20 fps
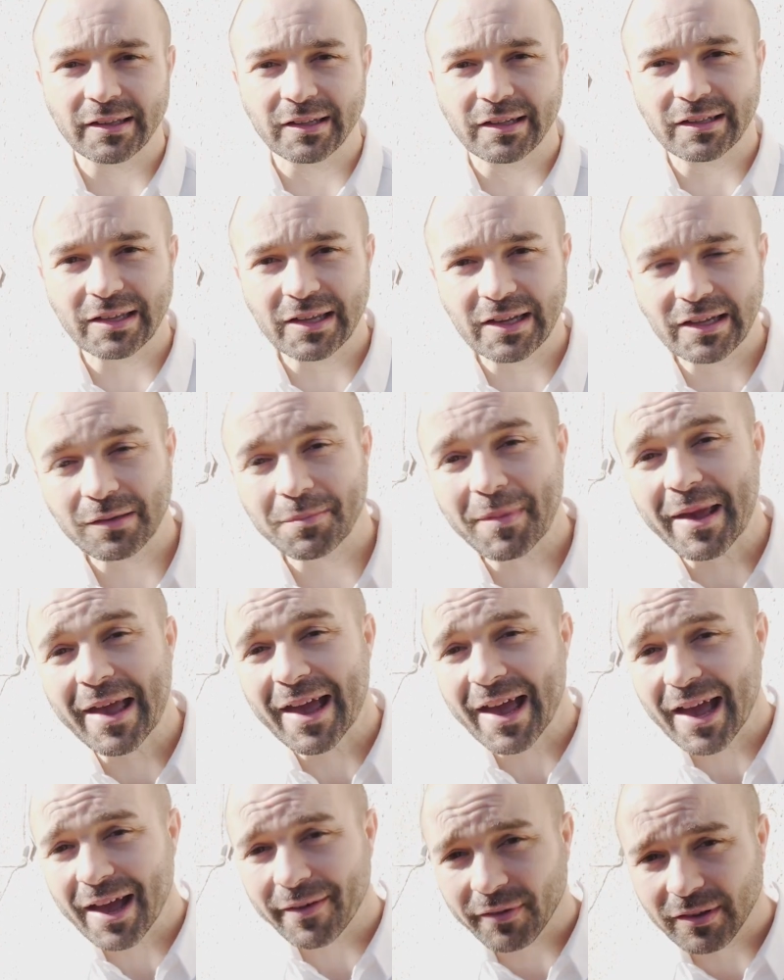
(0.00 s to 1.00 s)
the tenants may
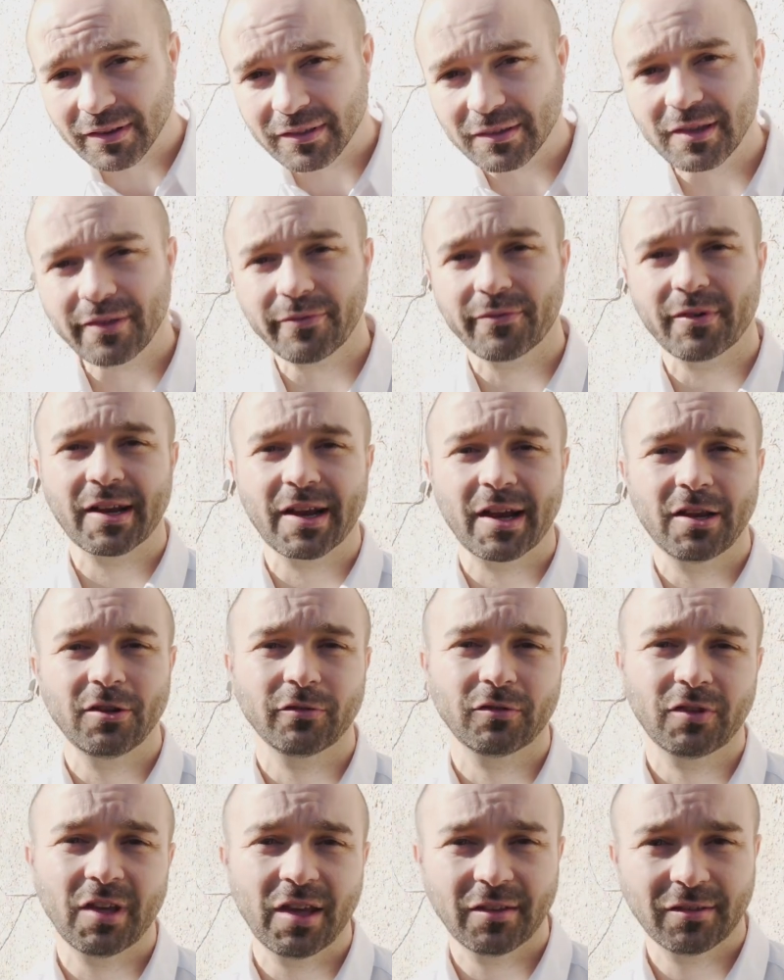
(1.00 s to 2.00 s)
have a different kind
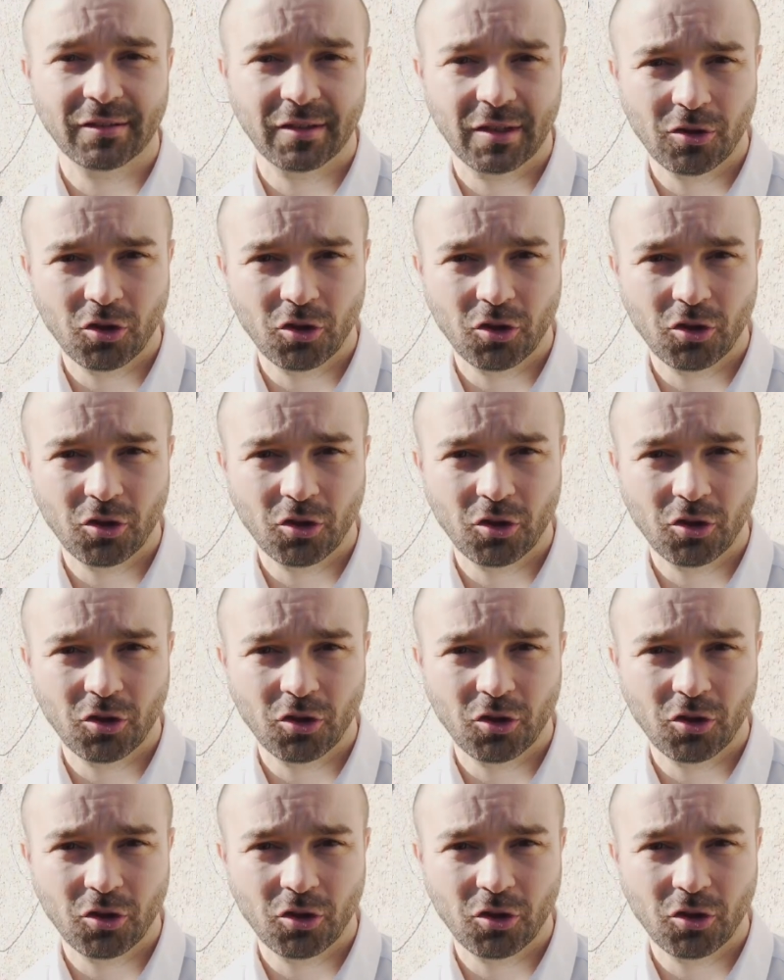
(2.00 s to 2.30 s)
of taste than